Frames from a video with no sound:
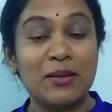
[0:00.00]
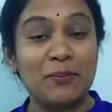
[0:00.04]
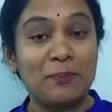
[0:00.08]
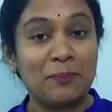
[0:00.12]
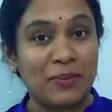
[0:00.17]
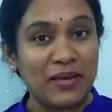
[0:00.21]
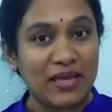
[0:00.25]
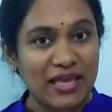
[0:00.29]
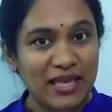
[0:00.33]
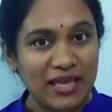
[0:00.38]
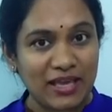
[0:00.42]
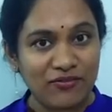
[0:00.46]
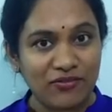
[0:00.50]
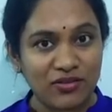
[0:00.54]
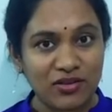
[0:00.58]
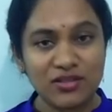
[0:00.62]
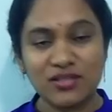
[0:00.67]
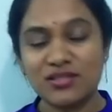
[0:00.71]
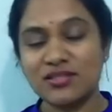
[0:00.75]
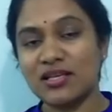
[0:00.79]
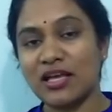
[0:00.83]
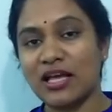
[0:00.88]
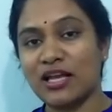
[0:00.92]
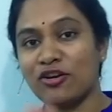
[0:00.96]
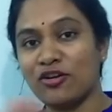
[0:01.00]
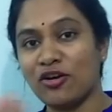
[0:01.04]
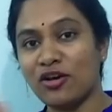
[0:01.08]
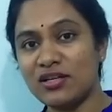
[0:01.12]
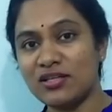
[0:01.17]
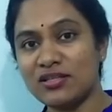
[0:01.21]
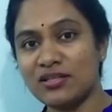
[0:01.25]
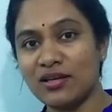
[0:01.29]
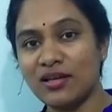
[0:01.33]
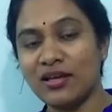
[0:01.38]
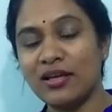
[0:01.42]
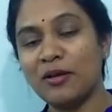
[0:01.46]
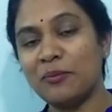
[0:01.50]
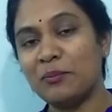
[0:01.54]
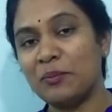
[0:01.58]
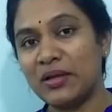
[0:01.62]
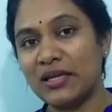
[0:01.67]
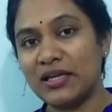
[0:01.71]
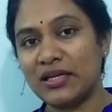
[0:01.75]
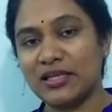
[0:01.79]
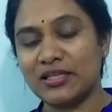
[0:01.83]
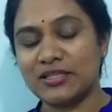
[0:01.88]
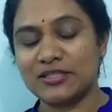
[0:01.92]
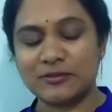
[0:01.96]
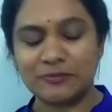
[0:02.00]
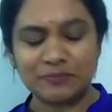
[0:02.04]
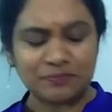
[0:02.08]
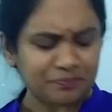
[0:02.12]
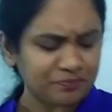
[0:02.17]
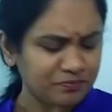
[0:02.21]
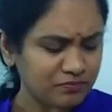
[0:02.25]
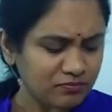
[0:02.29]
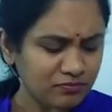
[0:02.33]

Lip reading: behaviors and not meanings.